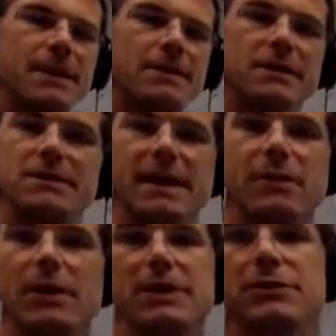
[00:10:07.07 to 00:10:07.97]
The second
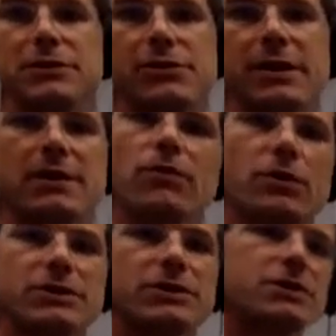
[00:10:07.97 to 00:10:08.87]
way to do screening, of
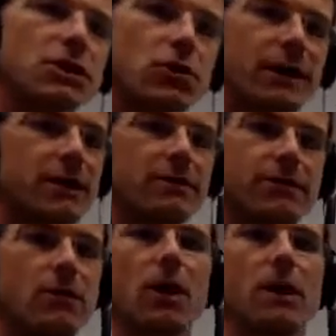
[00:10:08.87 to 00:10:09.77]
course, is just a quick
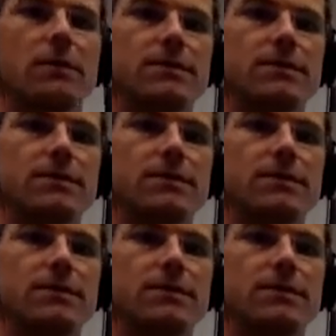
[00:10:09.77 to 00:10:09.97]
phone call.